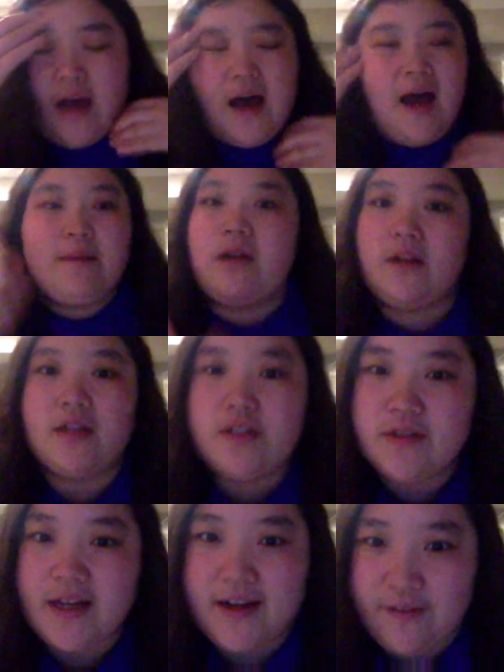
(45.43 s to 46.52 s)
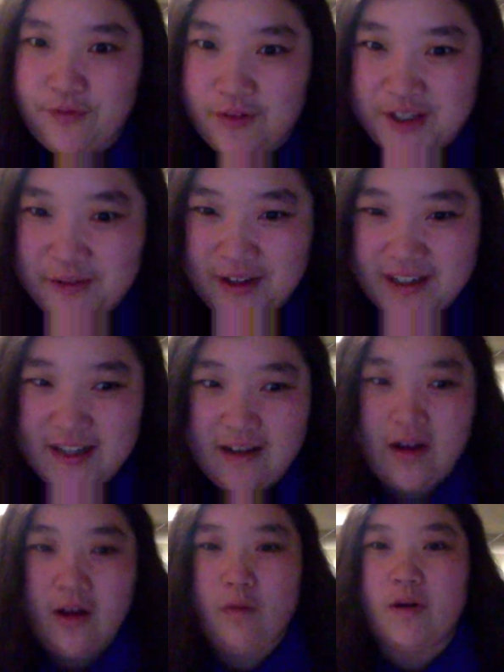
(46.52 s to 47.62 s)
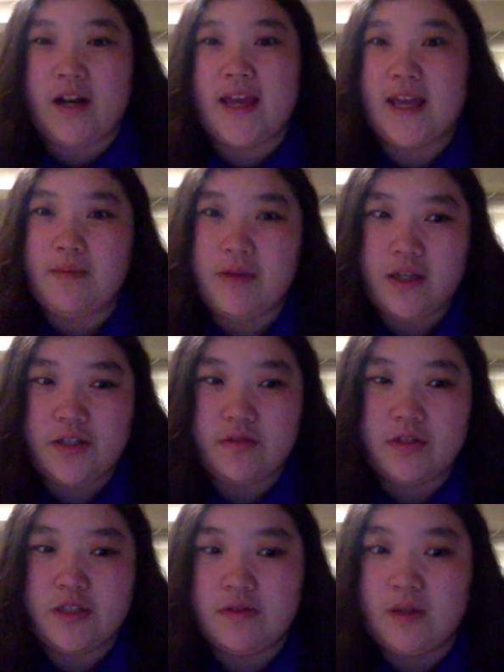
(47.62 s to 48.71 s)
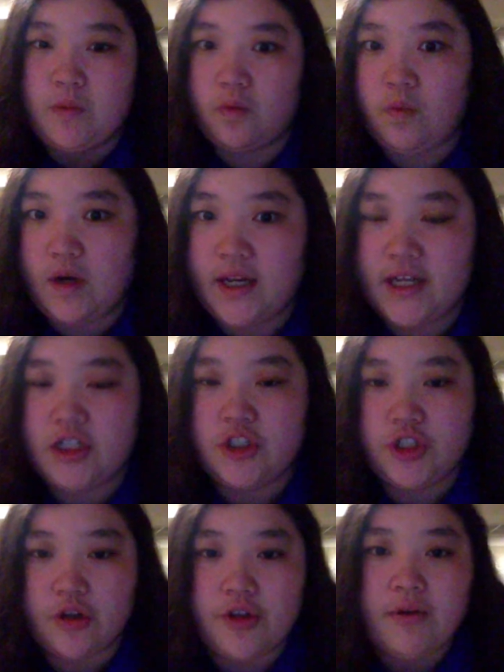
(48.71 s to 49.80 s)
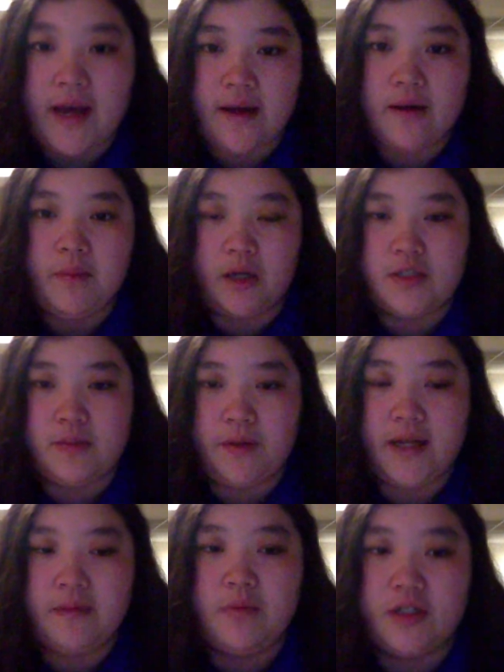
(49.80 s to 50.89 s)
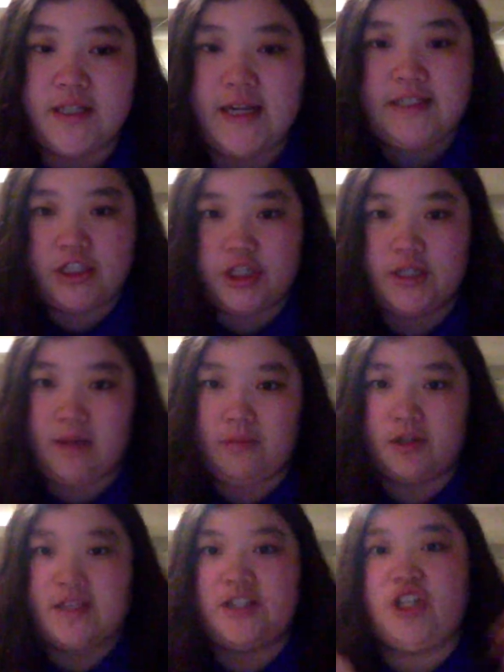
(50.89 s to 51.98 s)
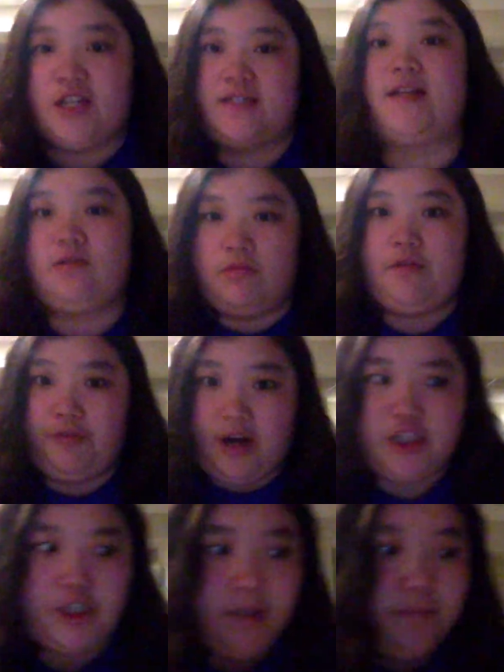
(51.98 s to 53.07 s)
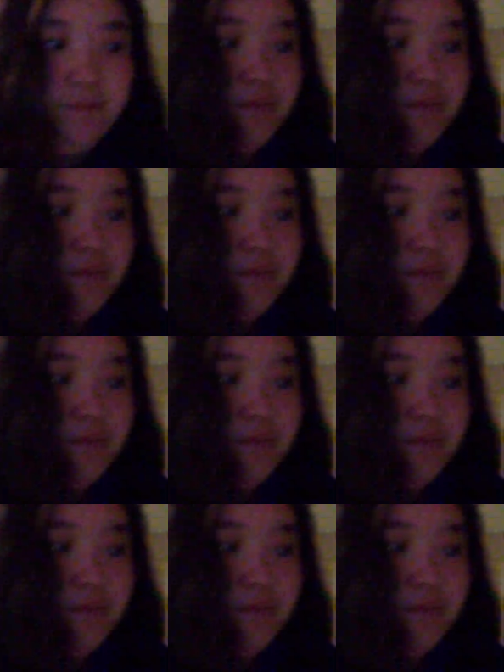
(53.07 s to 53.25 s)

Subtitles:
I'm not going to do that out for you right now. What I am going to do is do number 1 and show you how to multiply multi-digit numbers just as a refresher.